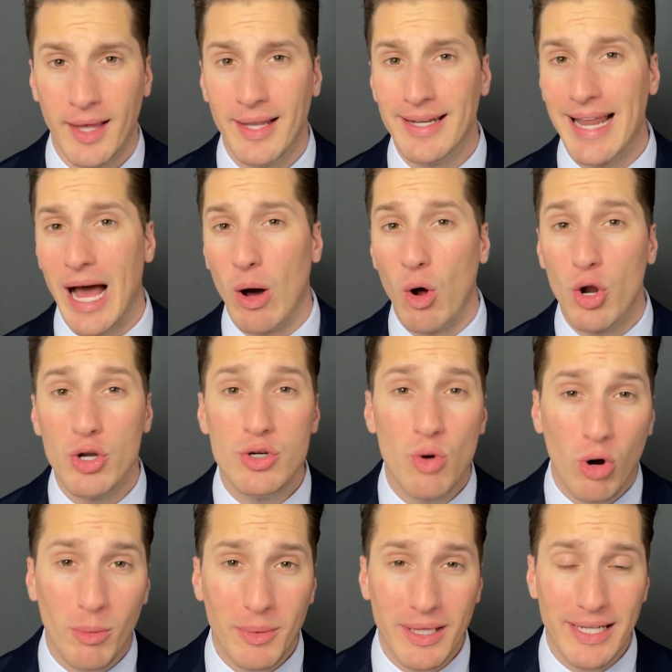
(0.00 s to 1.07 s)
Now,
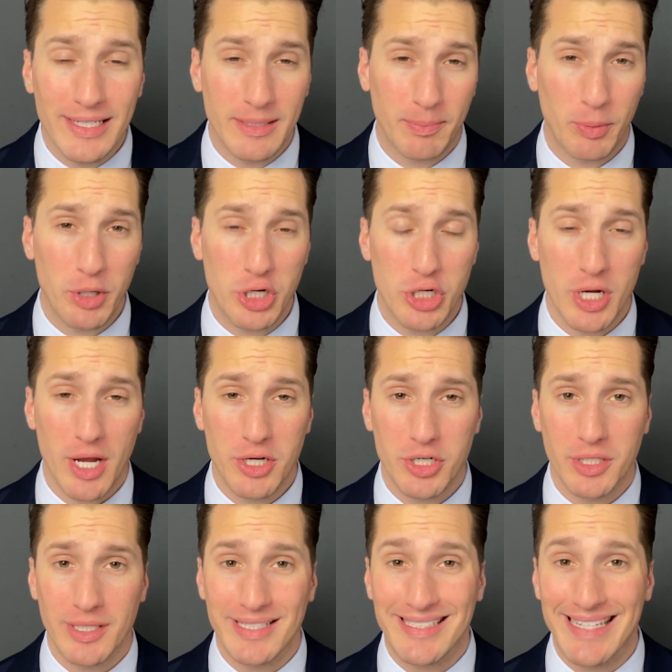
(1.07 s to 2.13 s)
normally
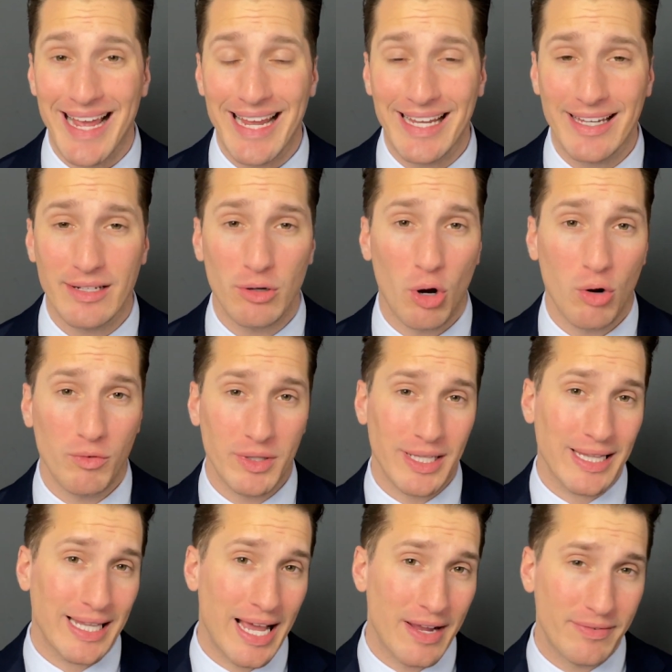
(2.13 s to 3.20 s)
depreciation is taken over the
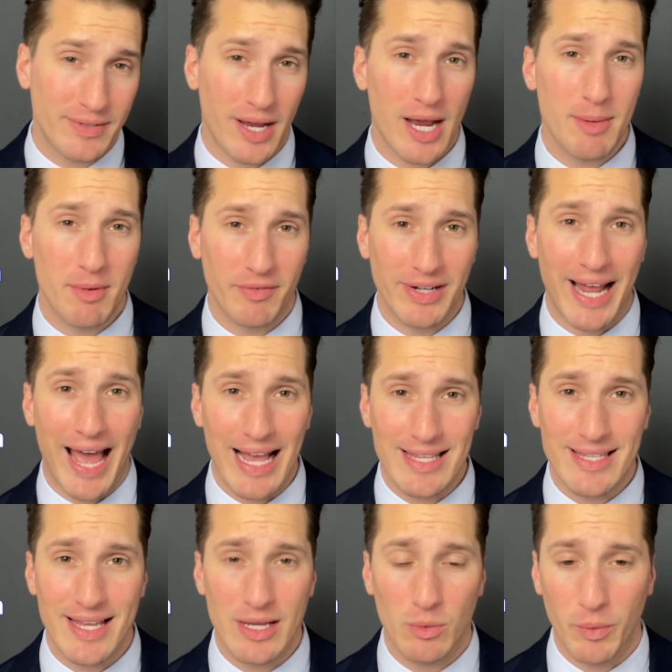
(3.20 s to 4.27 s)
lifetime of an
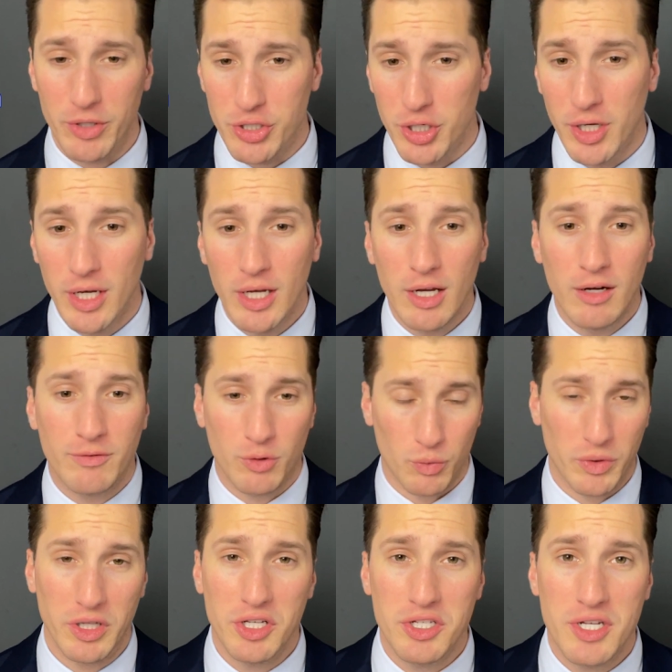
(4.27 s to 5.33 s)
asset, which for
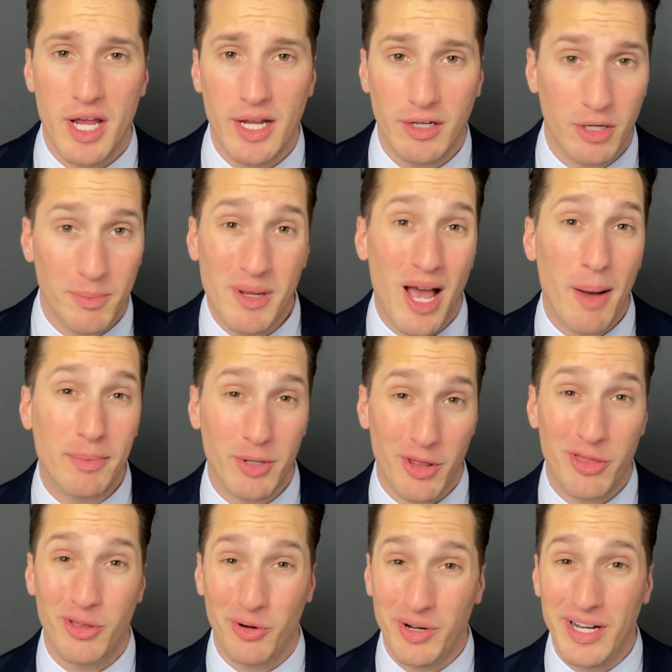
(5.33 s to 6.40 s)
real estate could be up to
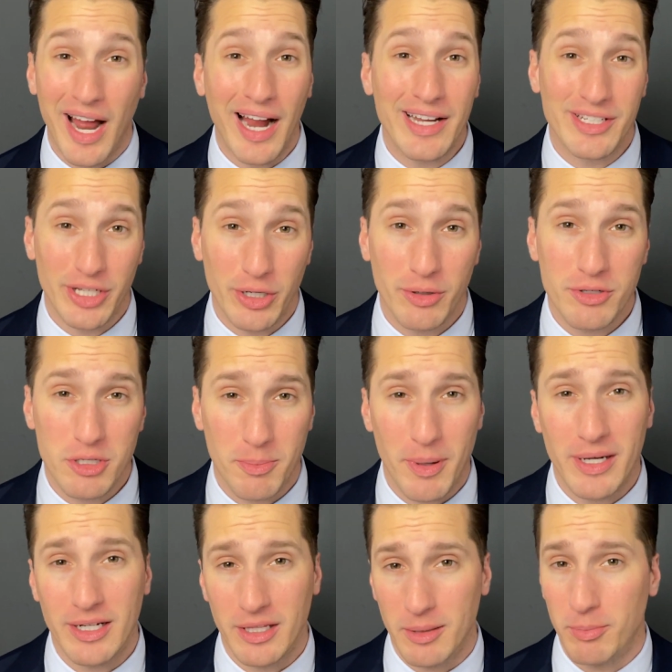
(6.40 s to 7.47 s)
39 years,
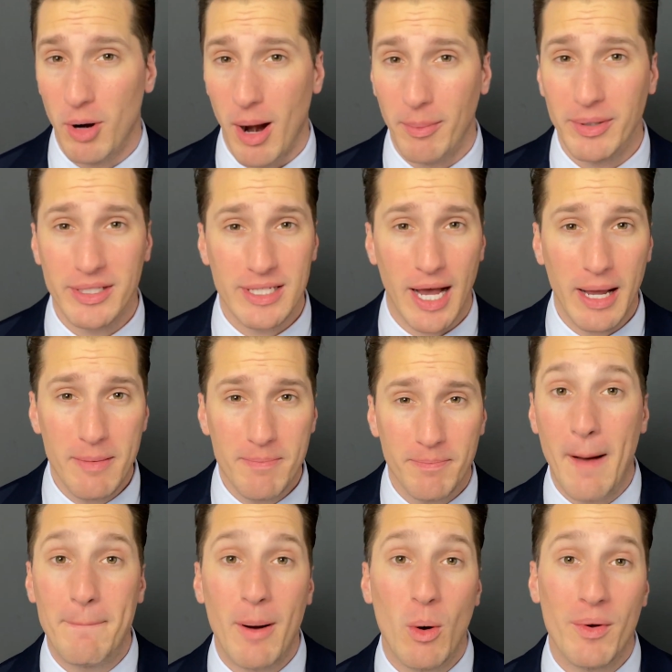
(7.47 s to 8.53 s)
depending on the property type.
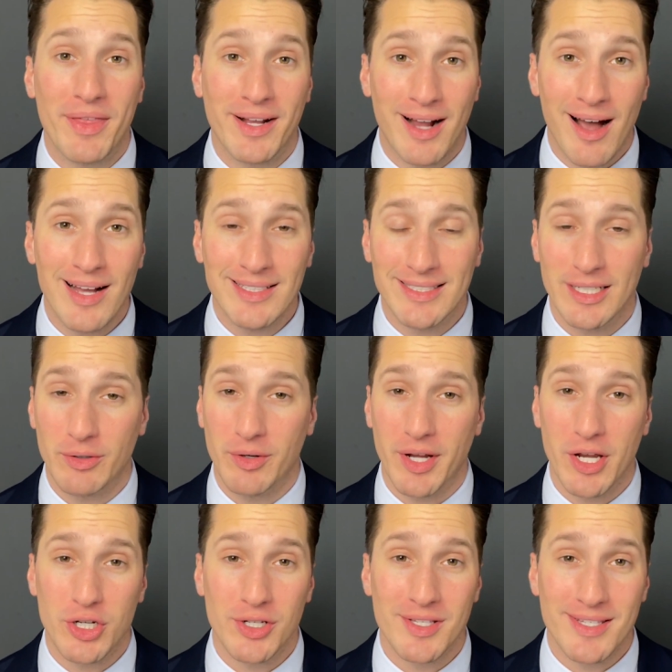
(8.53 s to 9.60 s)
But with a cost
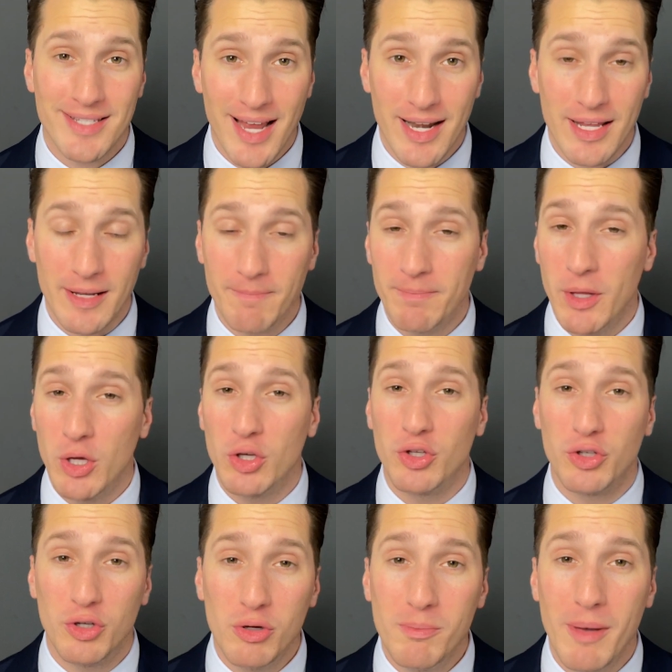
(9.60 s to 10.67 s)
segregation study,
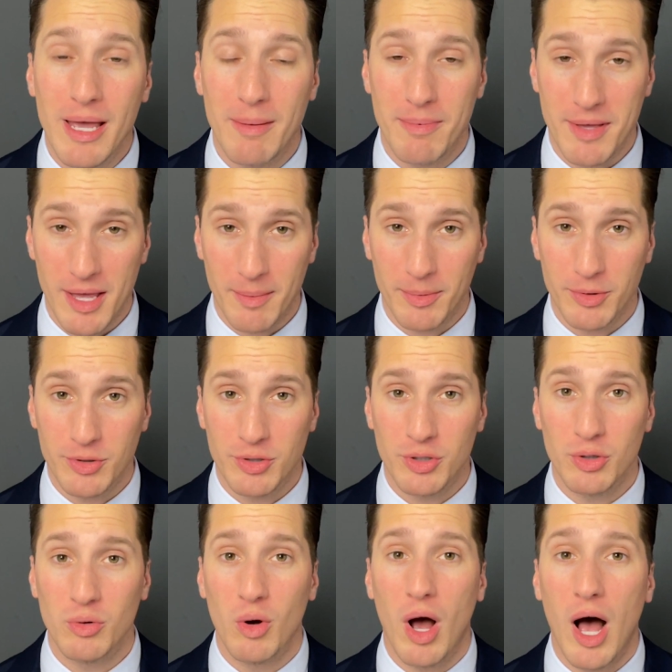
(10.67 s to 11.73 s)
you may be able
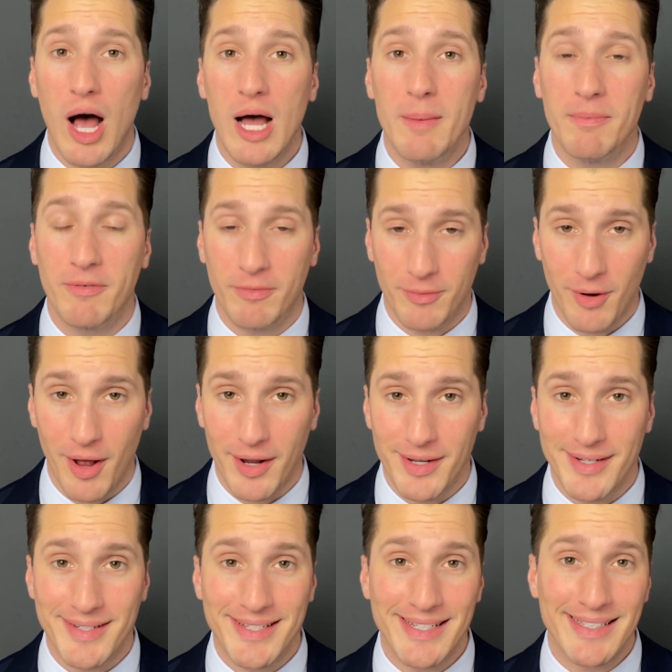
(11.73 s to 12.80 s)
to upfront
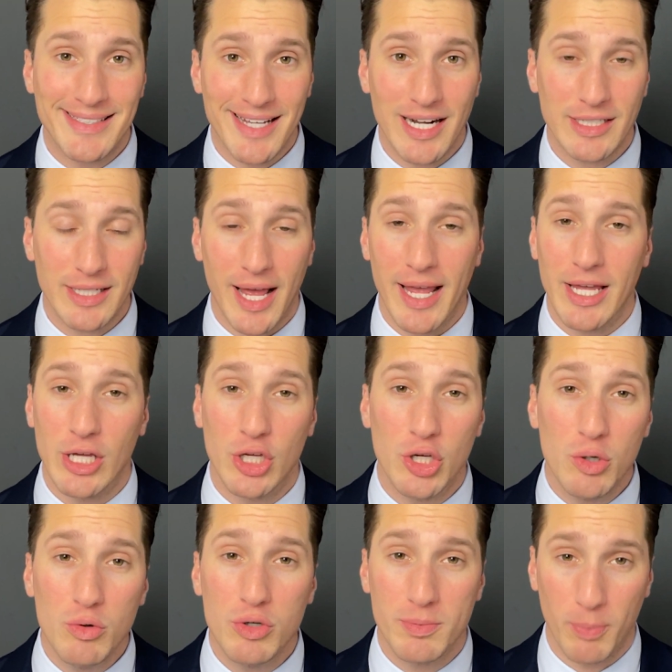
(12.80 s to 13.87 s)
deduct a
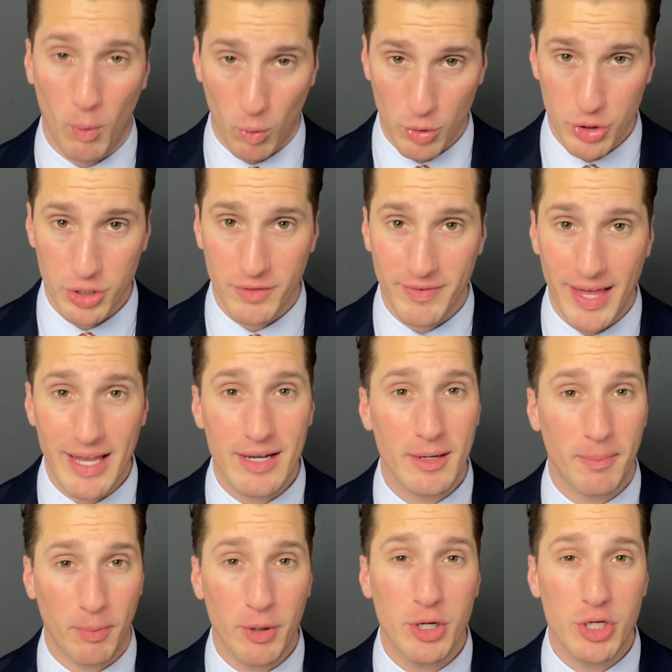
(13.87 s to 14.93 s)
huge portion of that
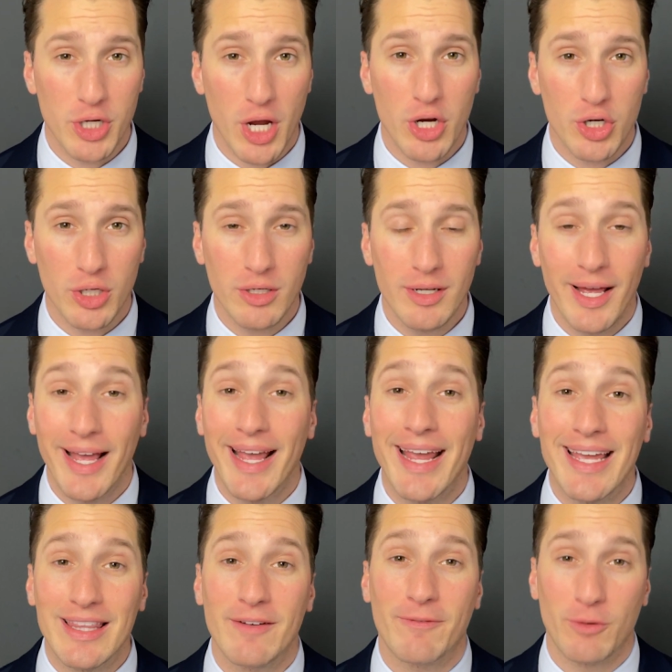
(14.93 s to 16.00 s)
depreciation
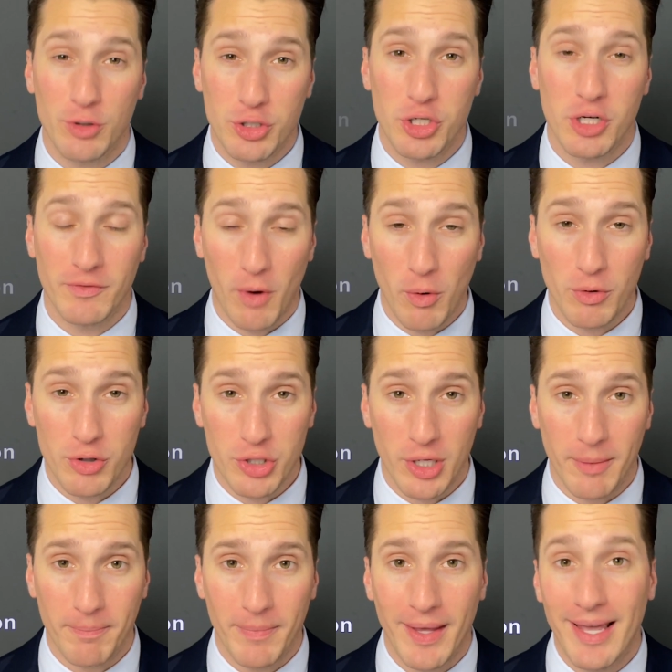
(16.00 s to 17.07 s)
in the first year of ownership.